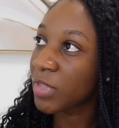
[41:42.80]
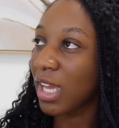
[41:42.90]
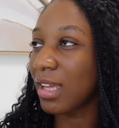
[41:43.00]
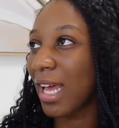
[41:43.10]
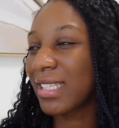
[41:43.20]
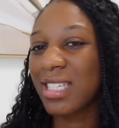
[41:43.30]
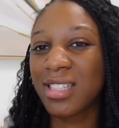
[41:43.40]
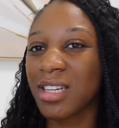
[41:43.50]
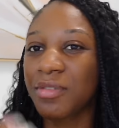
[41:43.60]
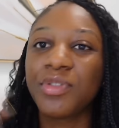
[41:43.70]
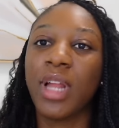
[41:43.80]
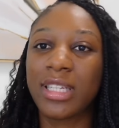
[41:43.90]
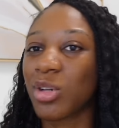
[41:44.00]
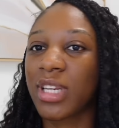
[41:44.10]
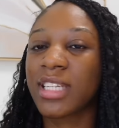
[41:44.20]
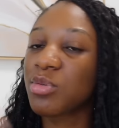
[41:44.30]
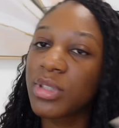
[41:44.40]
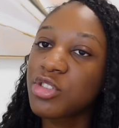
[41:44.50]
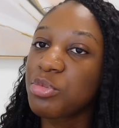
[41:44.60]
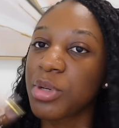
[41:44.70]
and i just didn't feel like talking i just
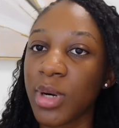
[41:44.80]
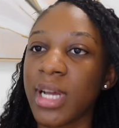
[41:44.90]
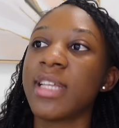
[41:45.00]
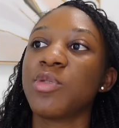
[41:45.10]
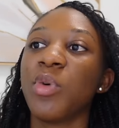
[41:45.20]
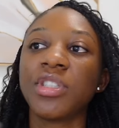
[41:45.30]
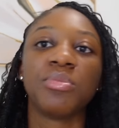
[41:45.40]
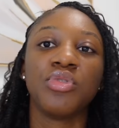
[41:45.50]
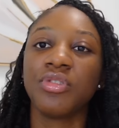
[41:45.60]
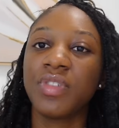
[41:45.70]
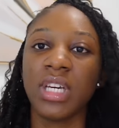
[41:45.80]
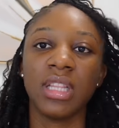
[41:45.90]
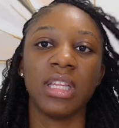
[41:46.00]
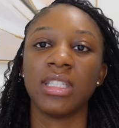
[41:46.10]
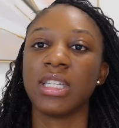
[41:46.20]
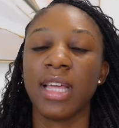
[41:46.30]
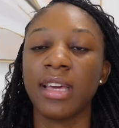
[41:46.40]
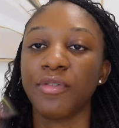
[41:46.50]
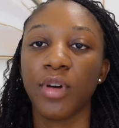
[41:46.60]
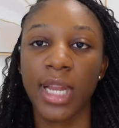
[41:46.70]
wanted to be quiet watch a movie and then just
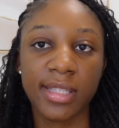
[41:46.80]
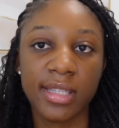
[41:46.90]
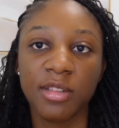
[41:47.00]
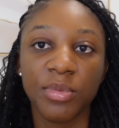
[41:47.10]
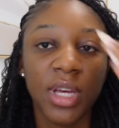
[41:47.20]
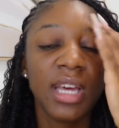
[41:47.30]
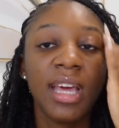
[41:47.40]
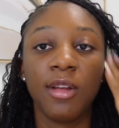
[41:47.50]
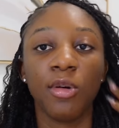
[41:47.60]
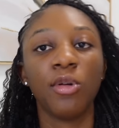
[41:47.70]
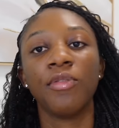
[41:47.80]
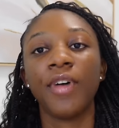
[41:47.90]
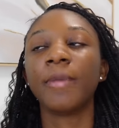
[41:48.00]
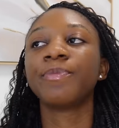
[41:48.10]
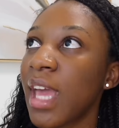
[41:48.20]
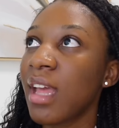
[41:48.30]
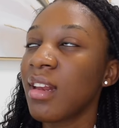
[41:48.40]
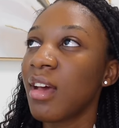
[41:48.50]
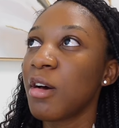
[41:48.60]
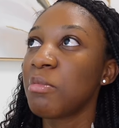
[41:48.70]
like fall asleep and all of that
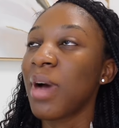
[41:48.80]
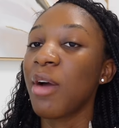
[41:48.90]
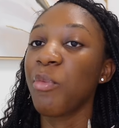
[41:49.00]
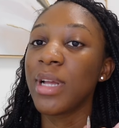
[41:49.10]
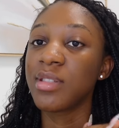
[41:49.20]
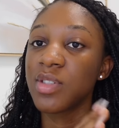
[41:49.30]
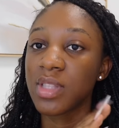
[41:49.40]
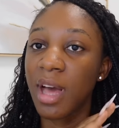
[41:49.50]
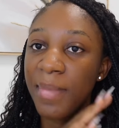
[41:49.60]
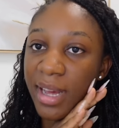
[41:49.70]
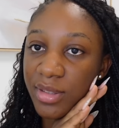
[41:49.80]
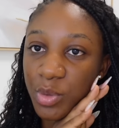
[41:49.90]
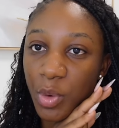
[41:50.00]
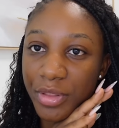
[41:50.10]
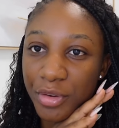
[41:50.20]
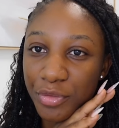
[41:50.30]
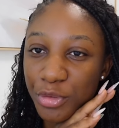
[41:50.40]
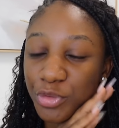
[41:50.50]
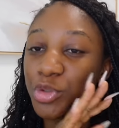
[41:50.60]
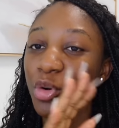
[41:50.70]
then um i went to starbucks to order
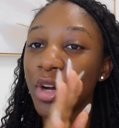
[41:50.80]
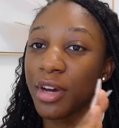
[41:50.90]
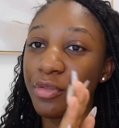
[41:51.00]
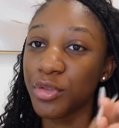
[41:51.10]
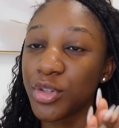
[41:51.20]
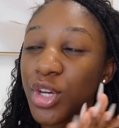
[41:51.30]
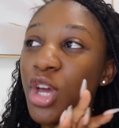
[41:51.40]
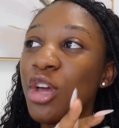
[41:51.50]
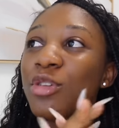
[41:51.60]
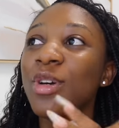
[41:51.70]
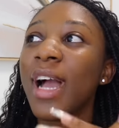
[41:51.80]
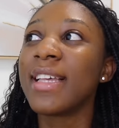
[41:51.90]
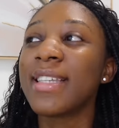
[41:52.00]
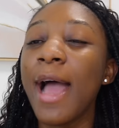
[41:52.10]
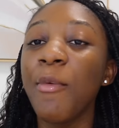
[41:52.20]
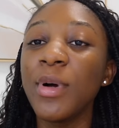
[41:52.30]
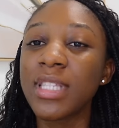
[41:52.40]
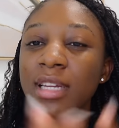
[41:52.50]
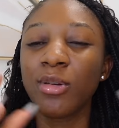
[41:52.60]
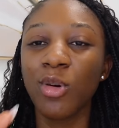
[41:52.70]
food to order food you guys i
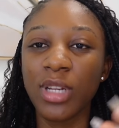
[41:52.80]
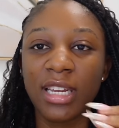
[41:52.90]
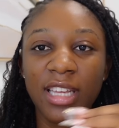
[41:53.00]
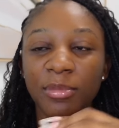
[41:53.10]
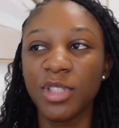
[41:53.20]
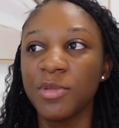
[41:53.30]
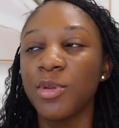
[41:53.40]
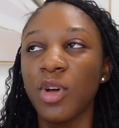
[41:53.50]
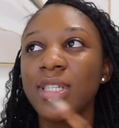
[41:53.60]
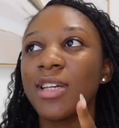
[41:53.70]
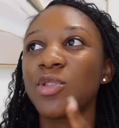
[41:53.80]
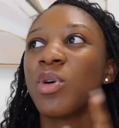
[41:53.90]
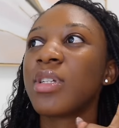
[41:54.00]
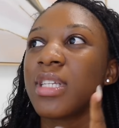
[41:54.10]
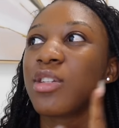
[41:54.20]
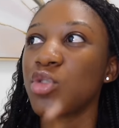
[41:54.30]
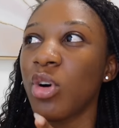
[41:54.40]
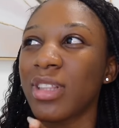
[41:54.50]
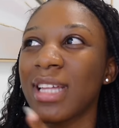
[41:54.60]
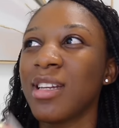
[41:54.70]
wanted loaded yam chips because i saw on
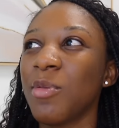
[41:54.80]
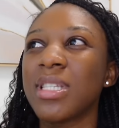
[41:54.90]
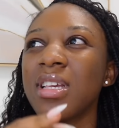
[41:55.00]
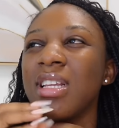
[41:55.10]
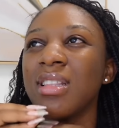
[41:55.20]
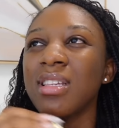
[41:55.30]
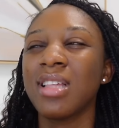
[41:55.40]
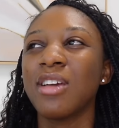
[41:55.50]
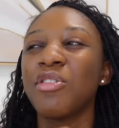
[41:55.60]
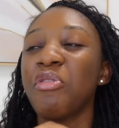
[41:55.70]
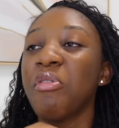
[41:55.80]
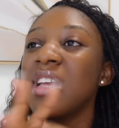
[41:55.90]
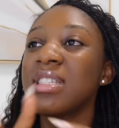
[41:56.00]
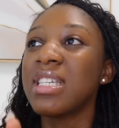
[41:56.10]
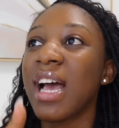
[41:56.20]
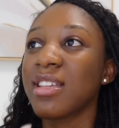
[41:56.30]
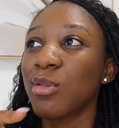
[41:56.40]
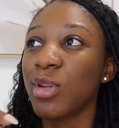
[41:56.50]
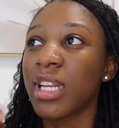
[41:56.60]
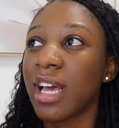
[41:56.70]
tiktok that they were selling this like crazy ass
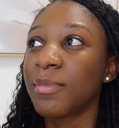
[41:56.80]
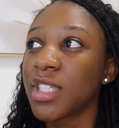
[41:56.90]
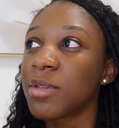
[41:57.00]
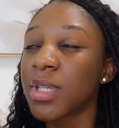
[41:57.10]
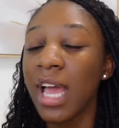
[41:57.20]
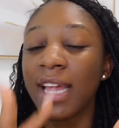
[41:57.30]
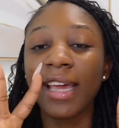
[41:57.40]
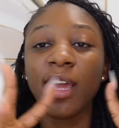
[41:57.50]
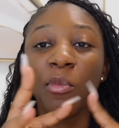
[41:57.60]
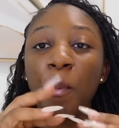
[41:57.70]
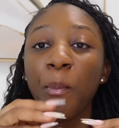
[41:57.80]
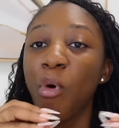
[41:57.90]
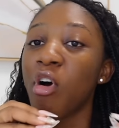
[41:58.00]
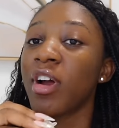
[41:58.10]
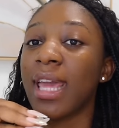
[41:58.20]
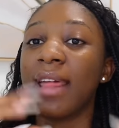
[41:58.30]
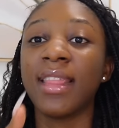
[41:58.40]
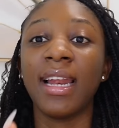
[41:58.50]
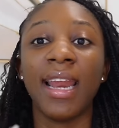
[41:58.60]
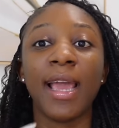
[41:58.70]
loaded yam chips i came with pork and
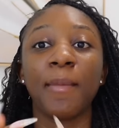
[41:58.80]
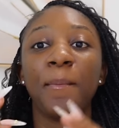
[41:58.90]
then like